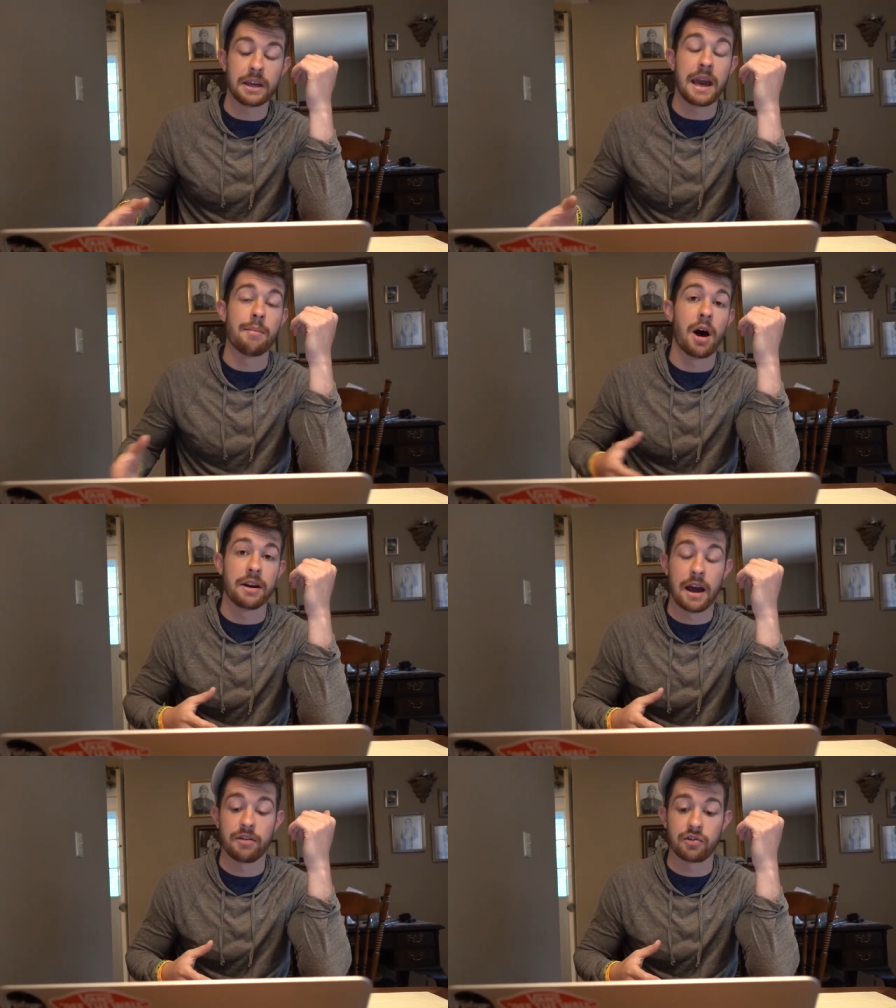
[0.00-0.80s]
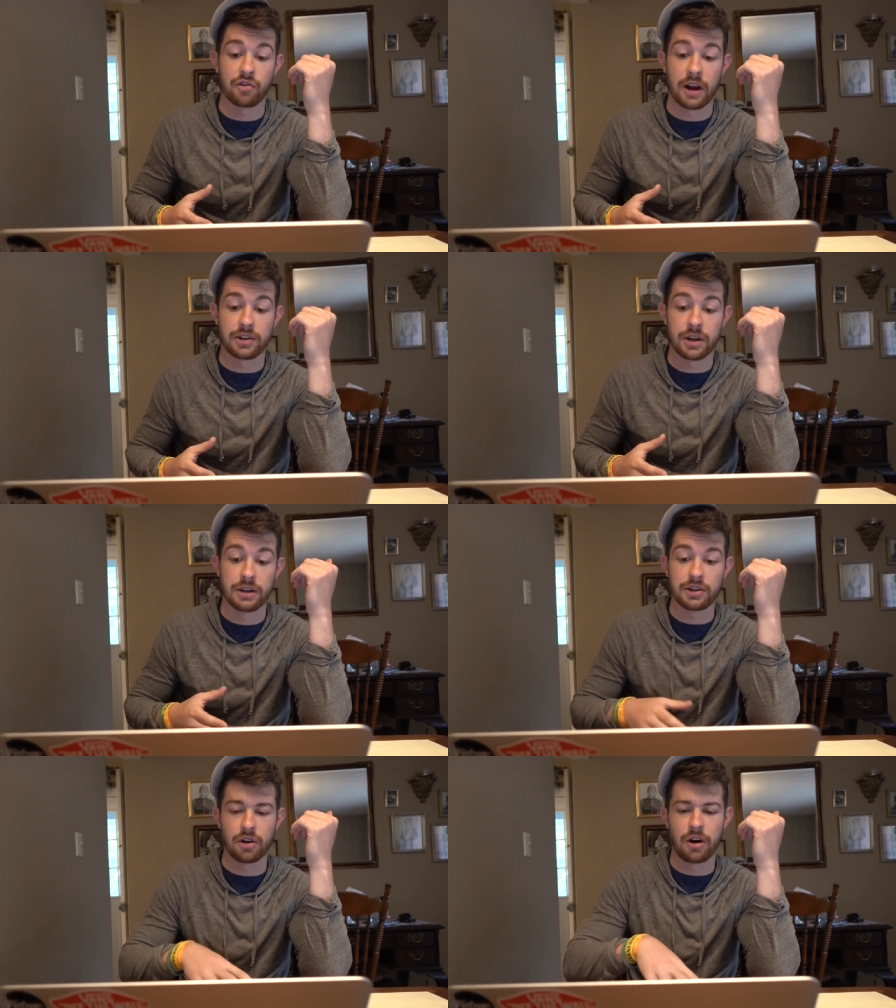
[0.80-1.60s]
He came on down the stretch,
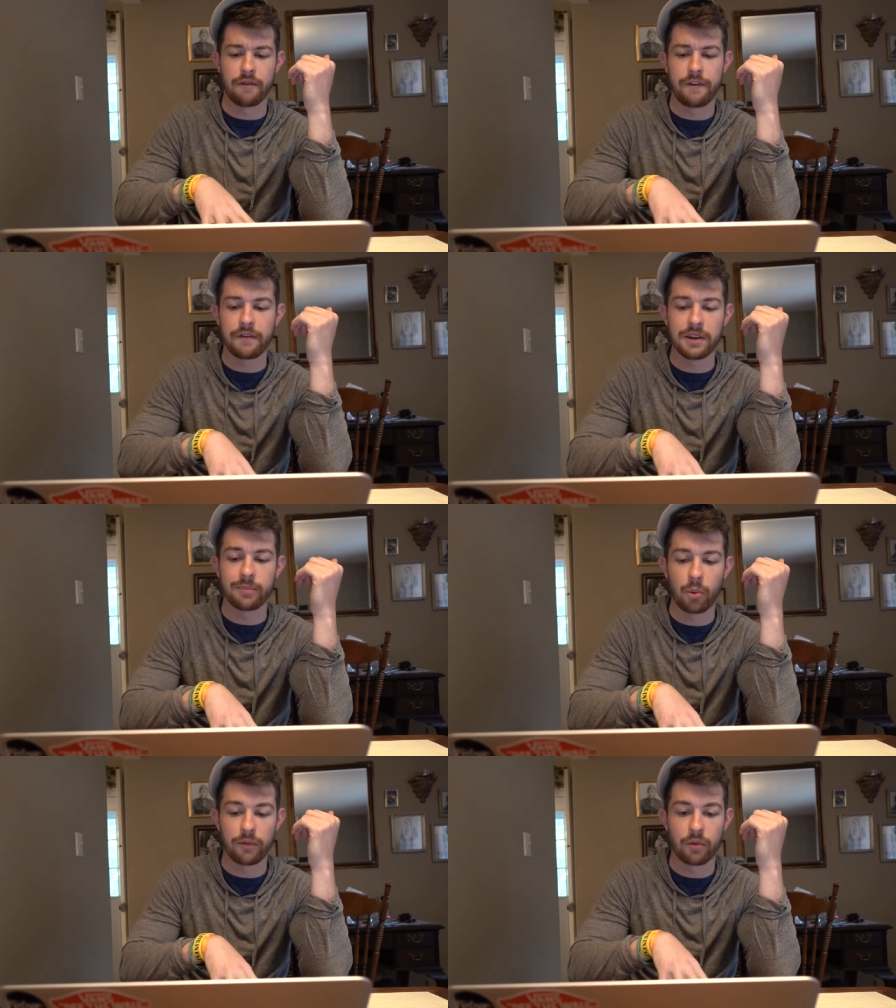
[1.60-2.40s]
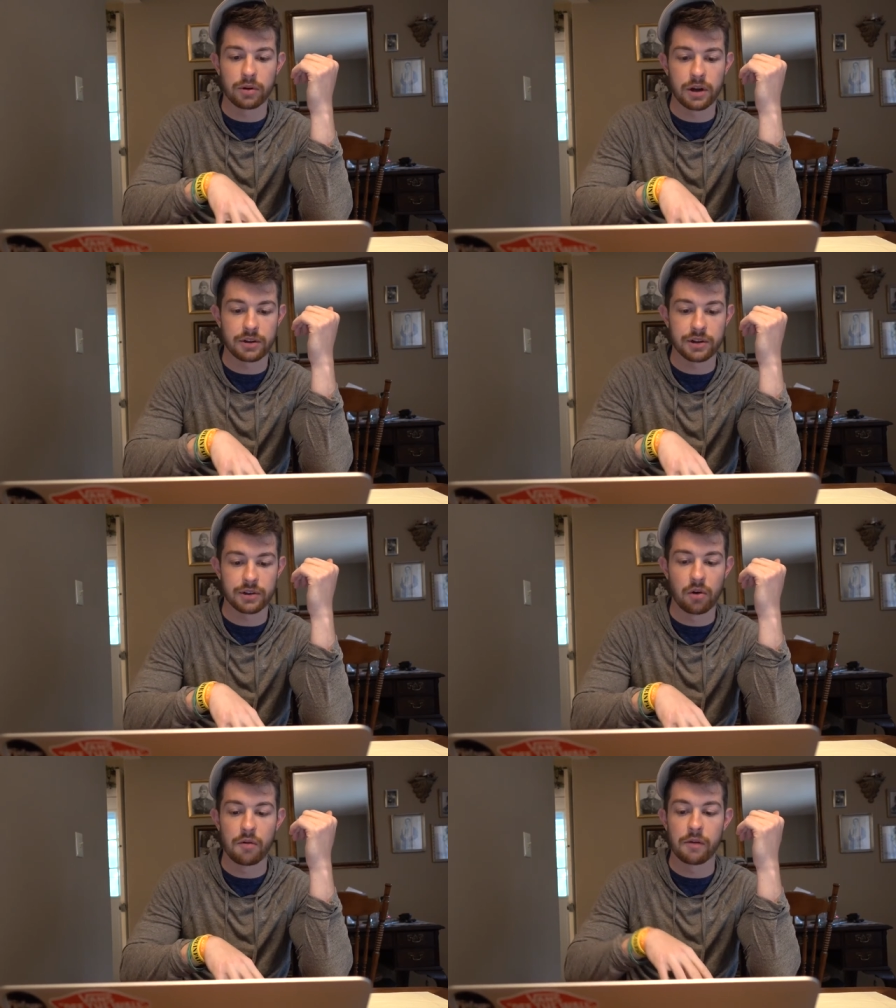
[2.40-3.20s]
and he saw 15.4
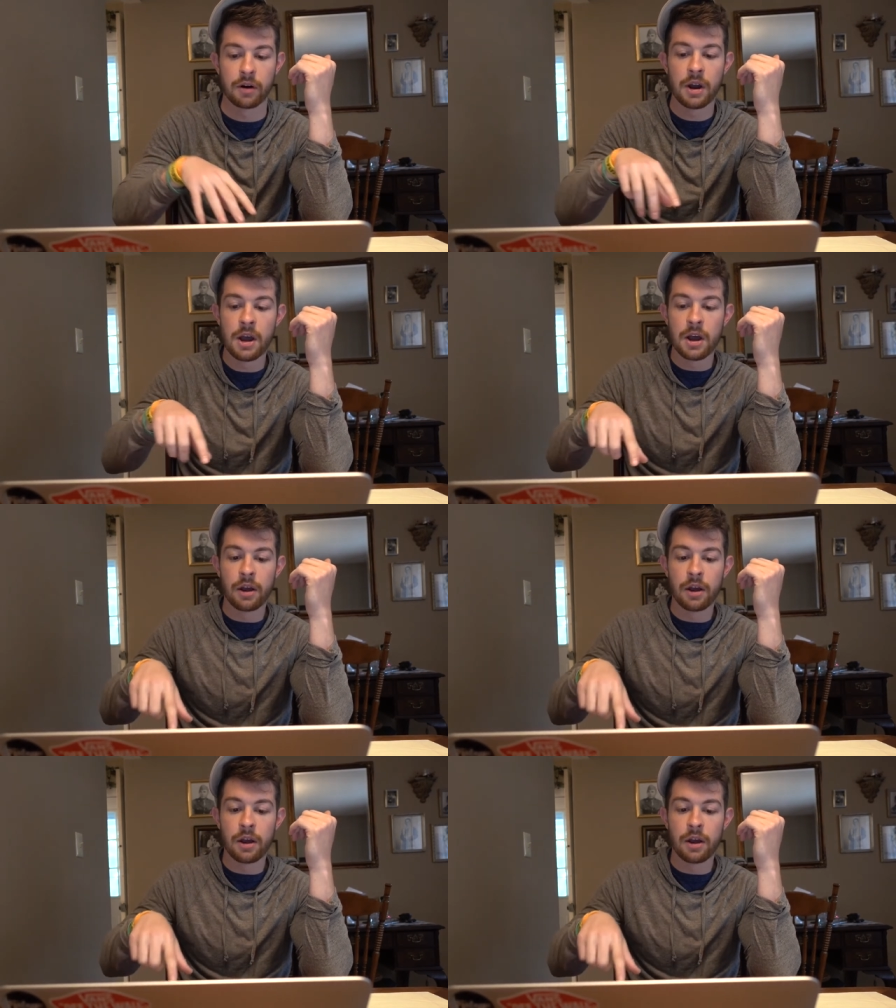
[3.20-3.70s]
touches over